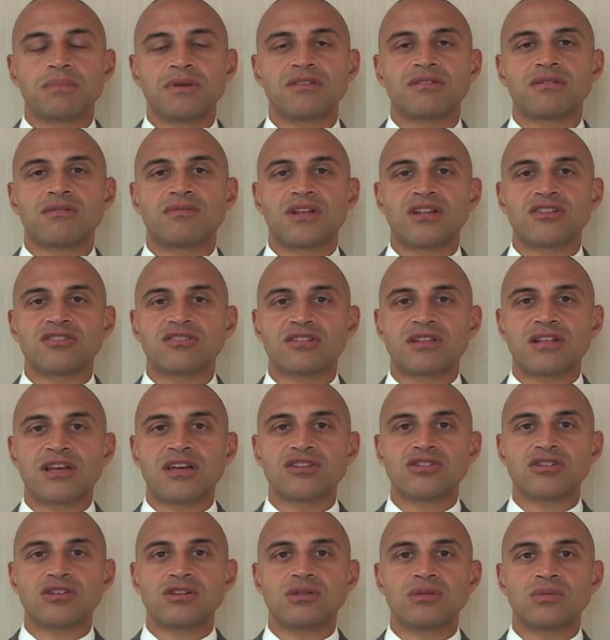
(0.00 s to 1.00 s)
piece of
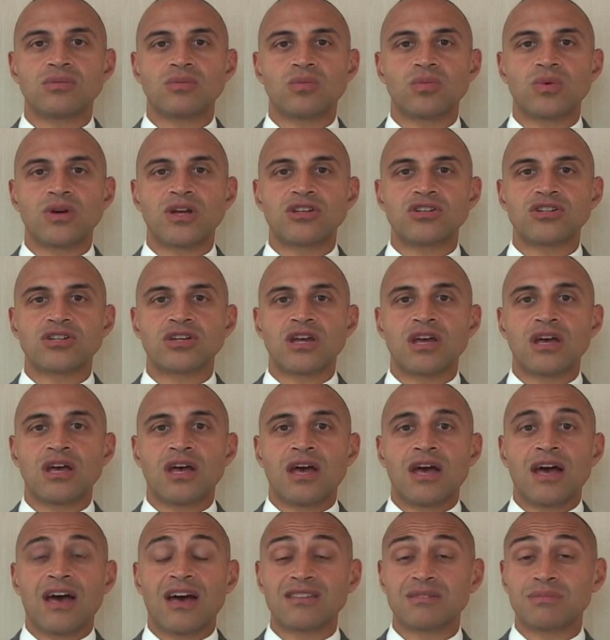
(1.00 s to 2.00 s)
legislation which
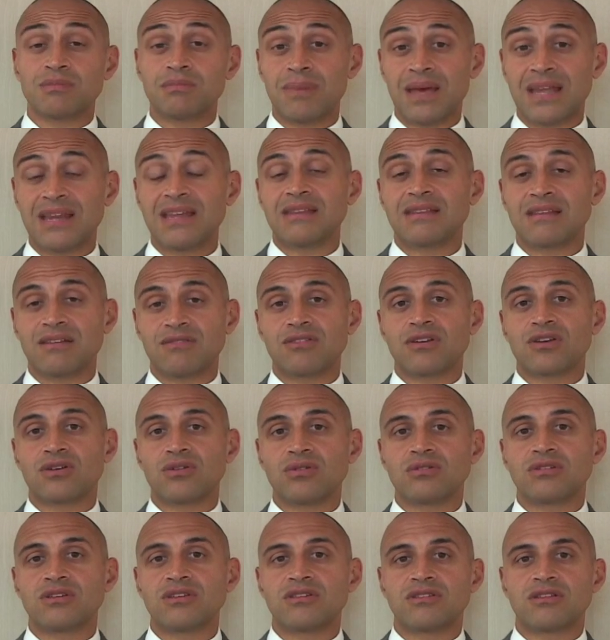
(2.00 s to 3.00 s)
has many
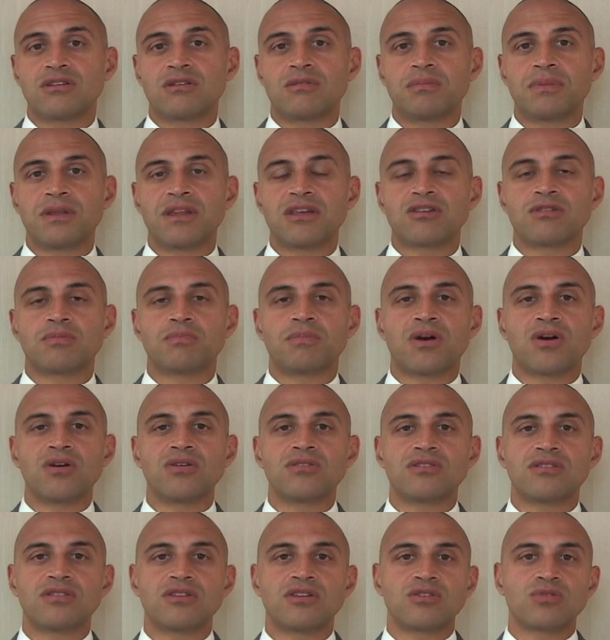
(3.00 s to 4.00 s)
difficulties that have been
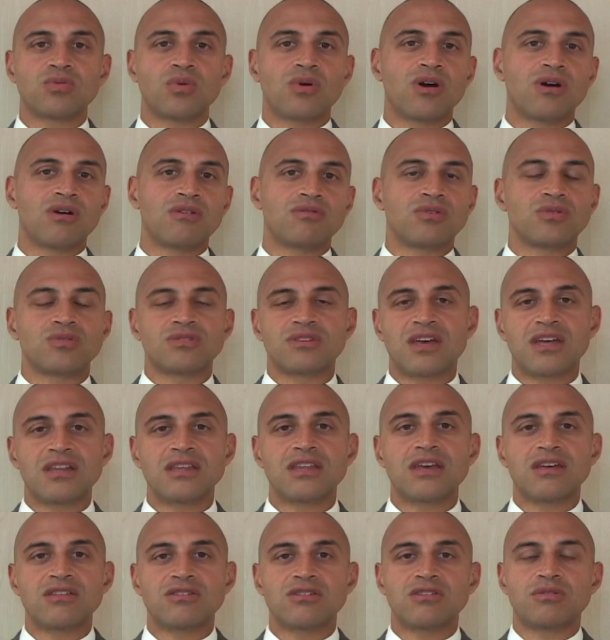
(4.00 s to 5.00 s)
exposed in the 12 or
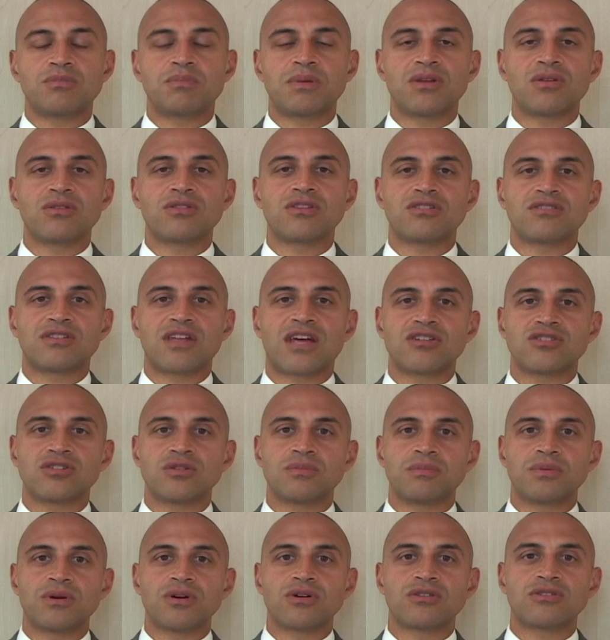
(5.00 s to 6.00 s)
10 years it's been on the
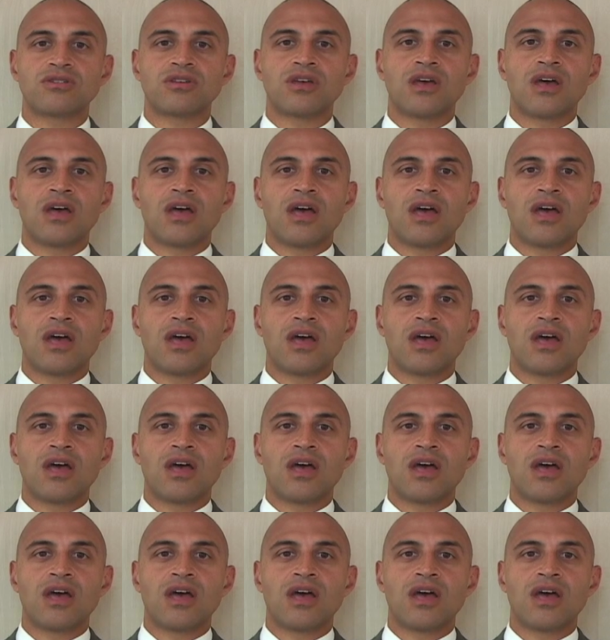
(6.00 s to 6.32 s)
statute books.